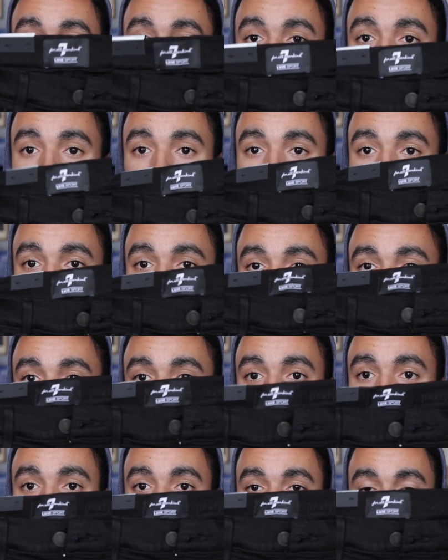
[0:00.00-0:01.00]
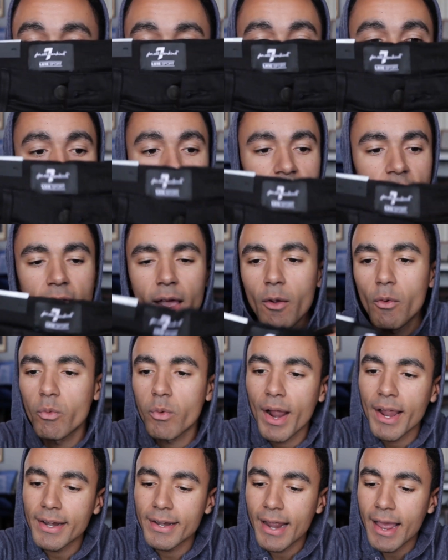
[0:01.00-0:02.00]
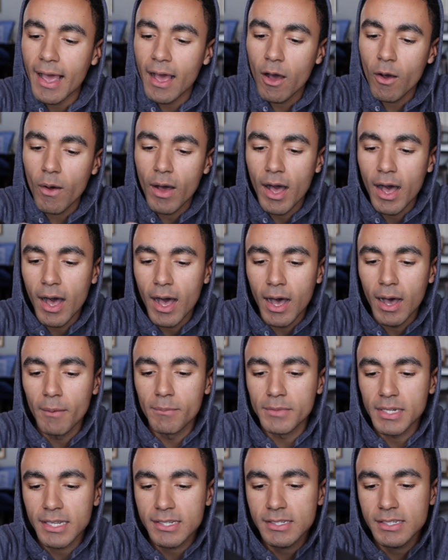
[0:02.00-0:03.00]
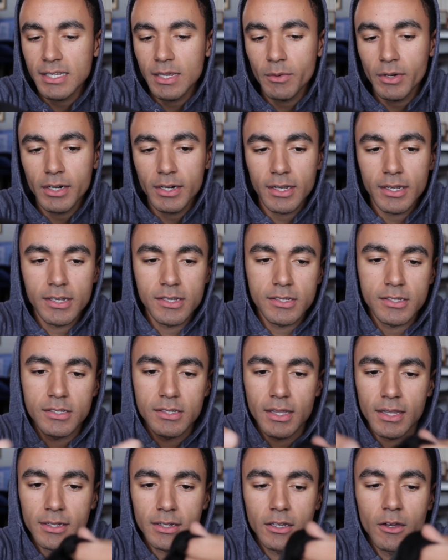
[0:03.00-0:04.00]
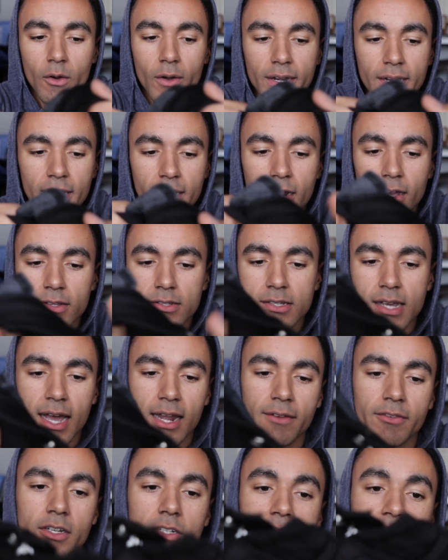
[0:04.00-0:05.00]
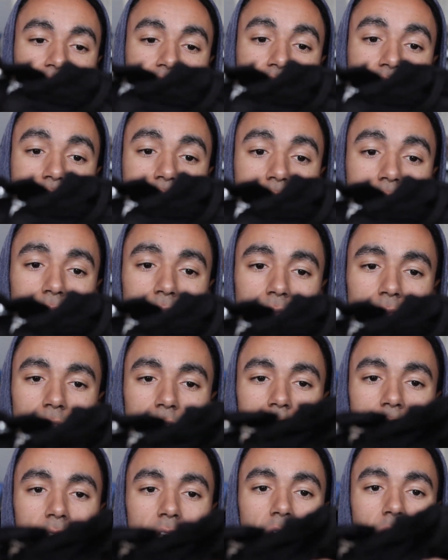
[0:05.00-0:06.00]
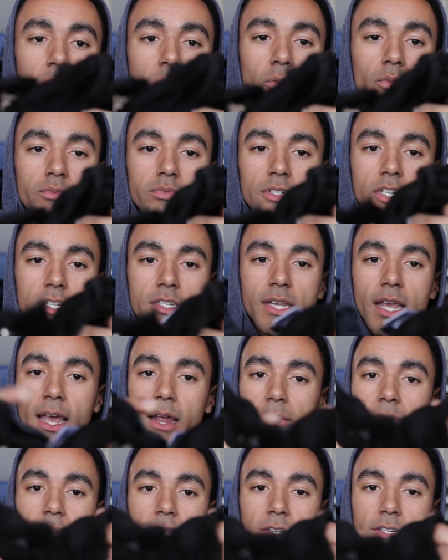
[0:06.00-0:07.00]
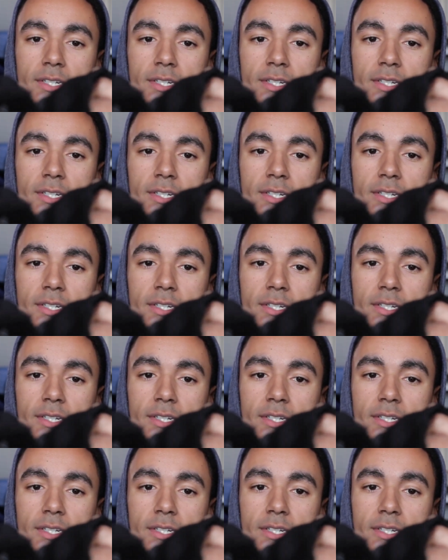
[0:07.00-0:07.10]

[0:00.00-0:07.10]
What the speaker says: jeans that I've witnessed right now. Let's see what it is like going in outside of it. Just, yeah, regular